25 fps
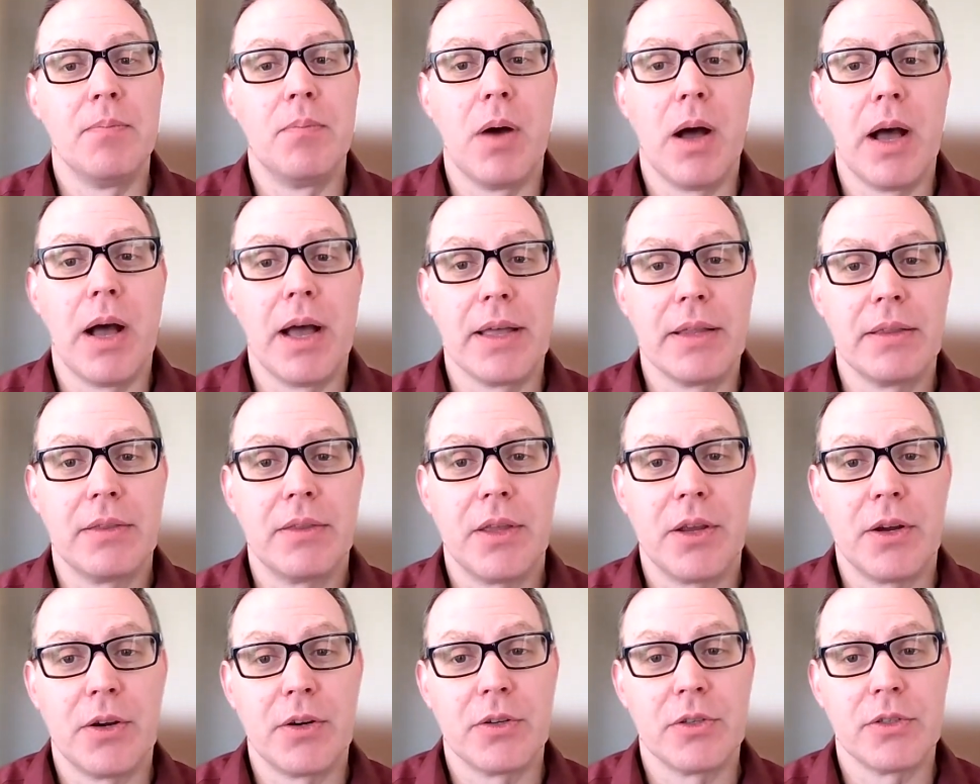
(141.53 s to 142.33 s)

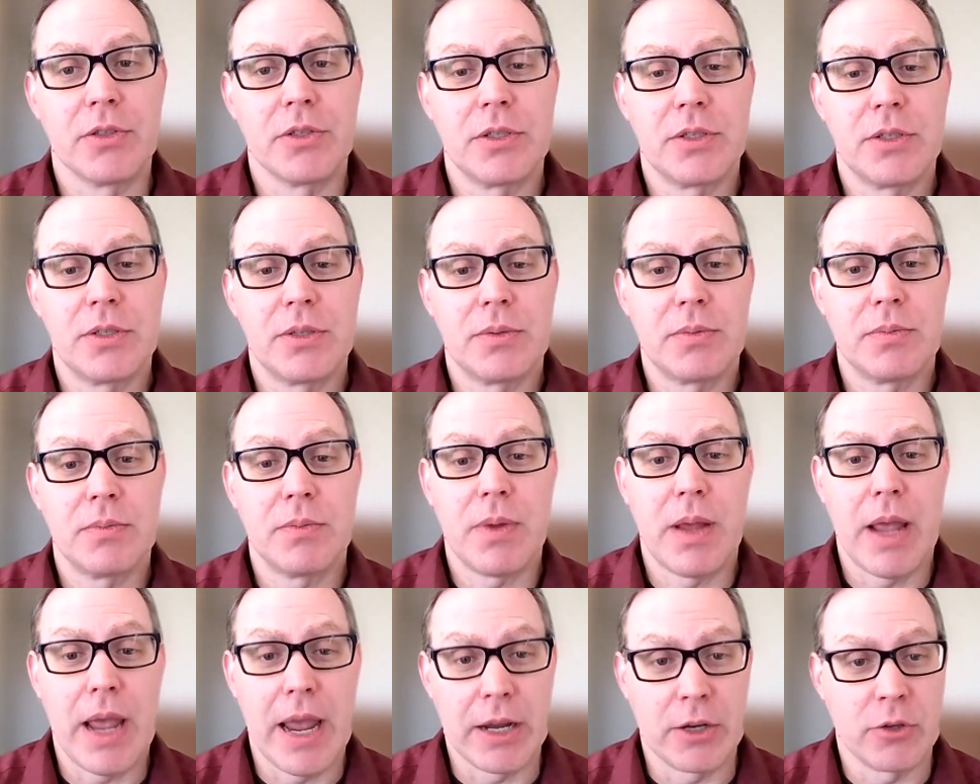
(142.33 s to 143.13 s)
but there's
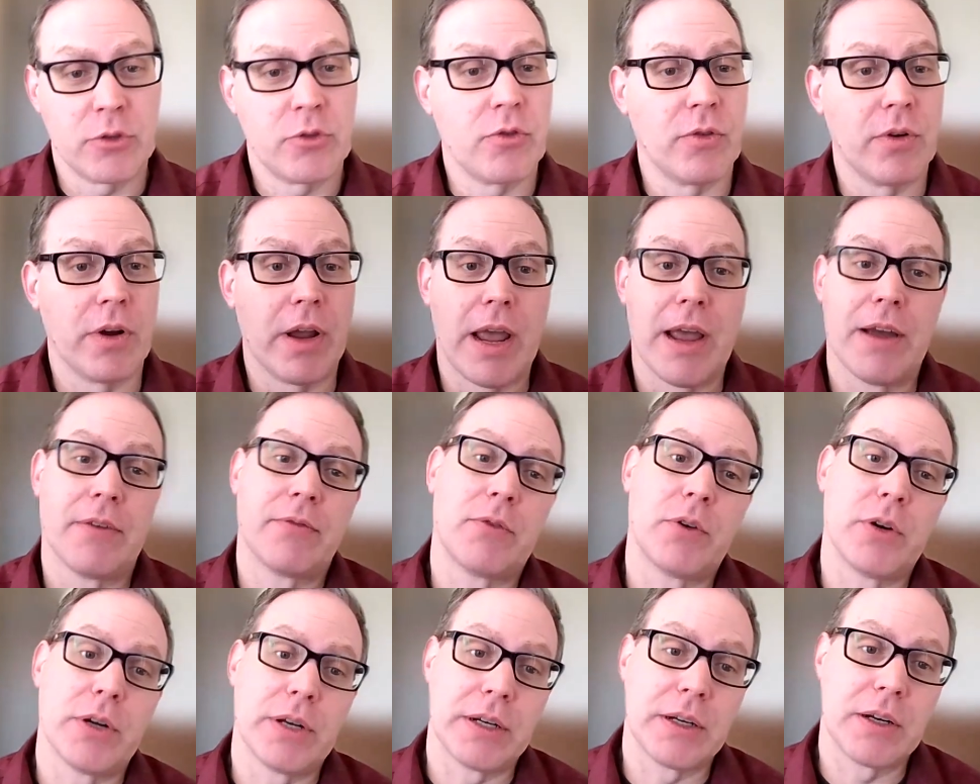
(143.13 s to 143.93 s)
extra
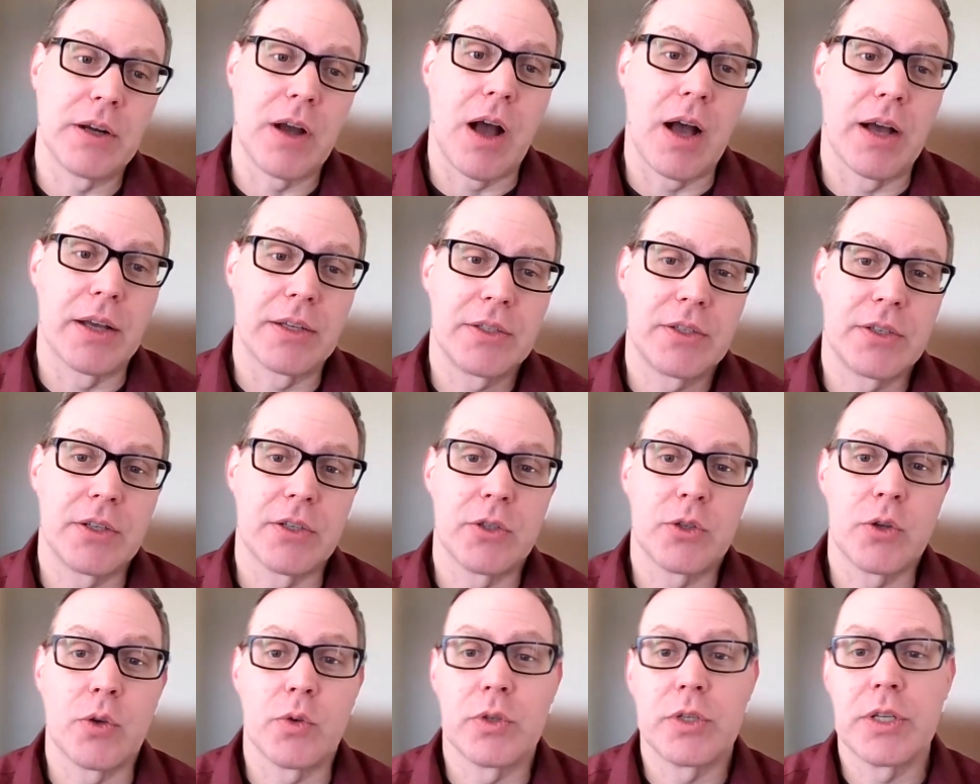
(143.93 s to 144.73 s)
effort and cost
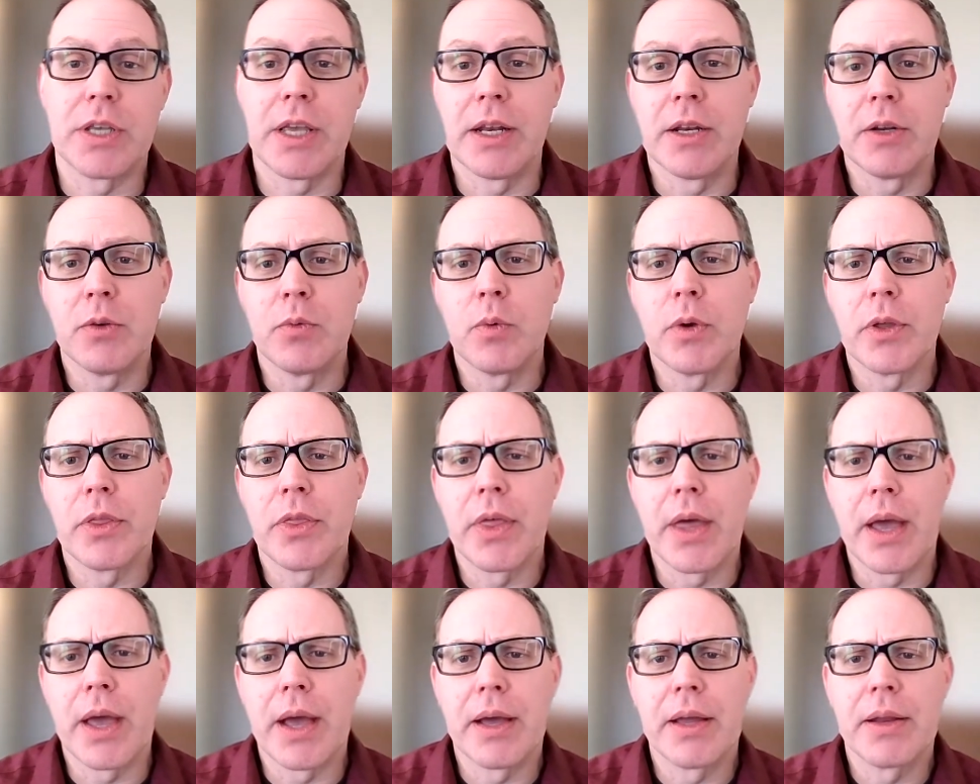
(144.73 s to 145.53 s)
associated
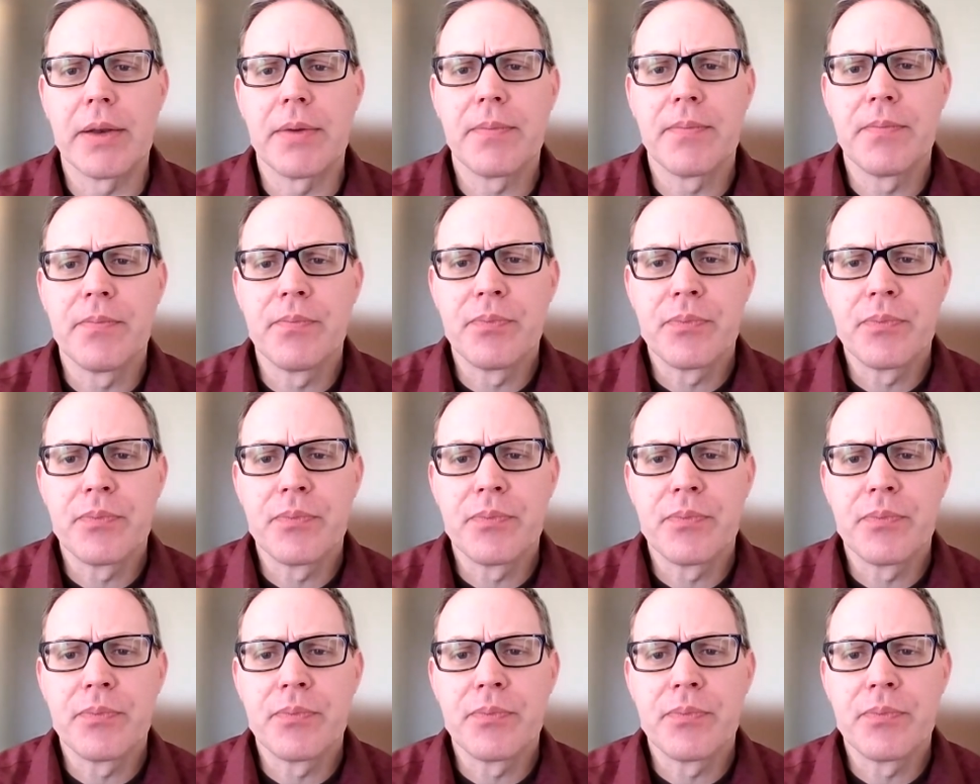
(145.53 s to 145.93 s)
with that.